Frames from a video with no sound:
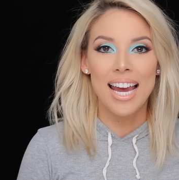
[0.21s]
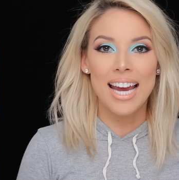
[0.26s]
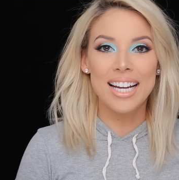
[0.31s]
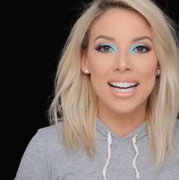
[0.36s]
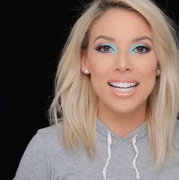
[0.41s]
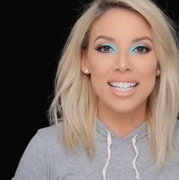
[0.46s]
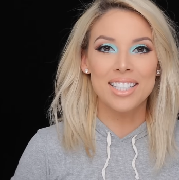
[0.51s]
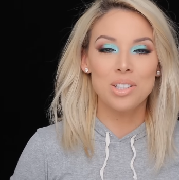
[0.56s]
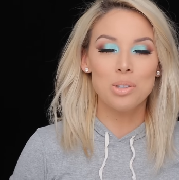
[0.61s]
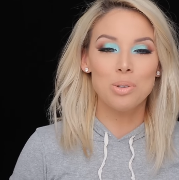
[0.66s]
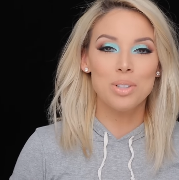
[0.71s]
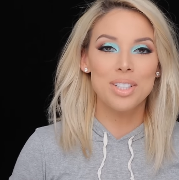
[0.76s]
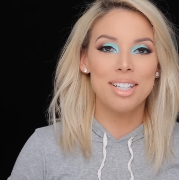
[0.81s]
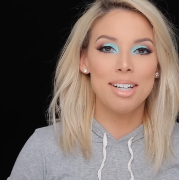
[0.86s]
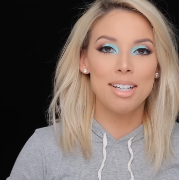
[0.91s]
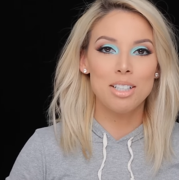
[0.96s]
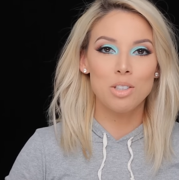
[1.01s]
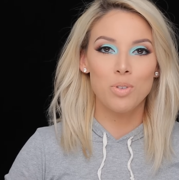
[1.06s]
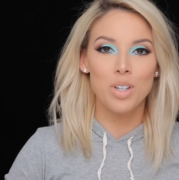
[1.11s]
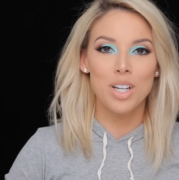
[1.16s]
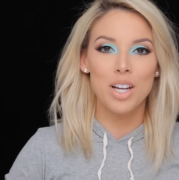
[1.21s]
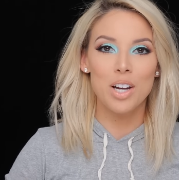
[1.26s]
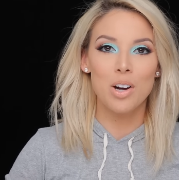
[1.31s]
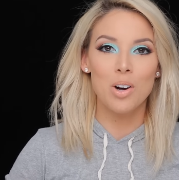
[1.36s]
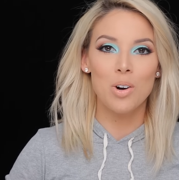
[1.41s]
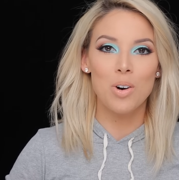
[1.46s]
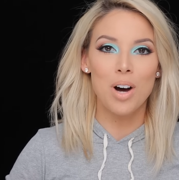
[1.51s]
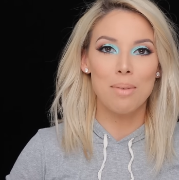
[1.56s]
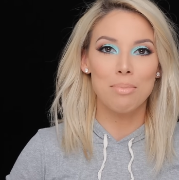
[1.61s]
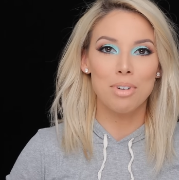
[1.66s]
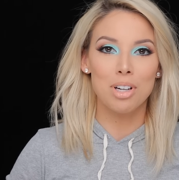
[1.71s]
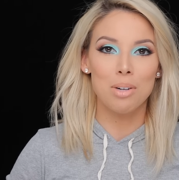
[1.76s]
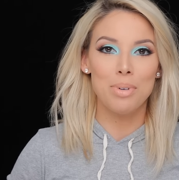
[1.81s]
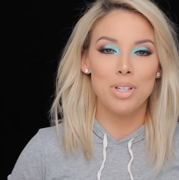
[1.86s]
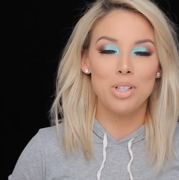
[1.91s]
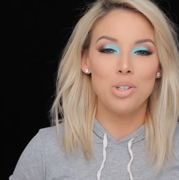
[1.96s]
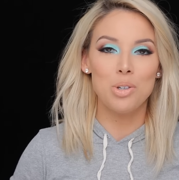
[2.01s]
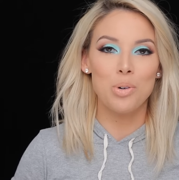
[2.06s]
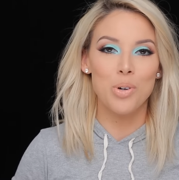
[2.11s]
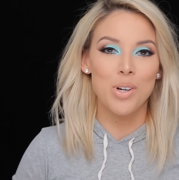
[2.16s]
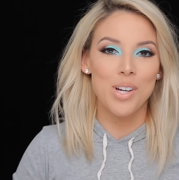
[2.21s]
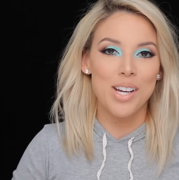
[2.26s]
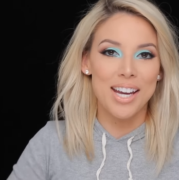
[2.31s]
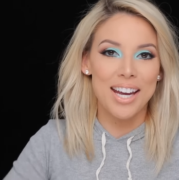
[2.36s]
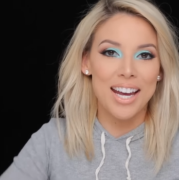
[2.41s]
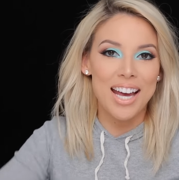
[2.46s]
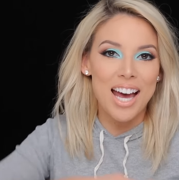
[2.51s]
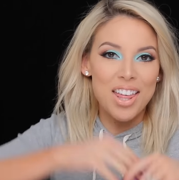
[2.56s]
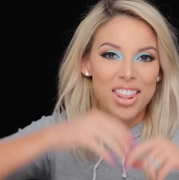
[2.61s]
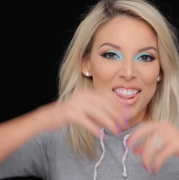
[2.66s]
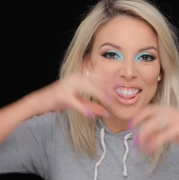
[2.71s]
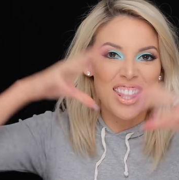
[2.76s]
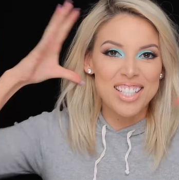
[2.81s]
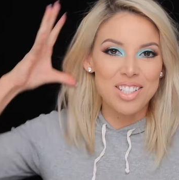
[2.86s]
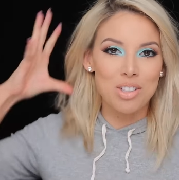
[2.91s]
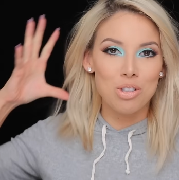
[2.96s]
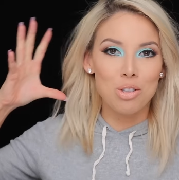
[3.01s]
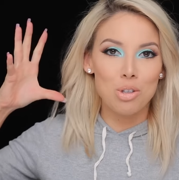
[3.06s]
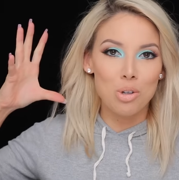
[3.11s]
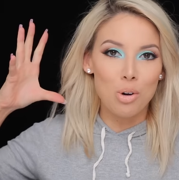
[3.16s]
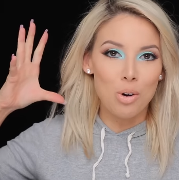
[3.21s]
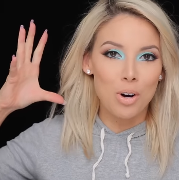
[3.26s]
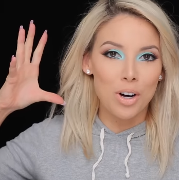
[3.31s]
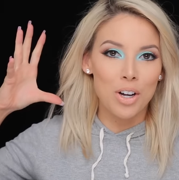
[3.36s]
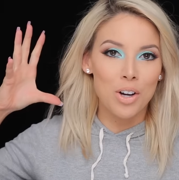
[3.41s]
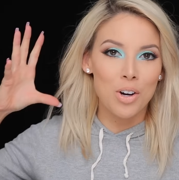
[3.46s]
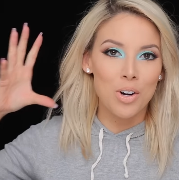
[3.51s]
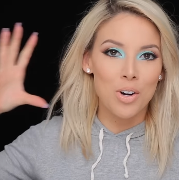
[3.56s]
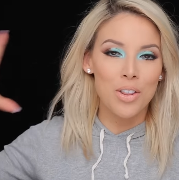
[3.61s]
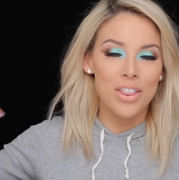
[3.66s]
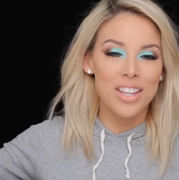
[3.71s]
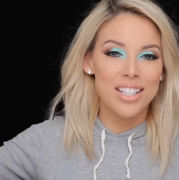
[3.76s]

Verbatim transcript: Hey guys, so in today's video, I'm gonna be doing this tutorial.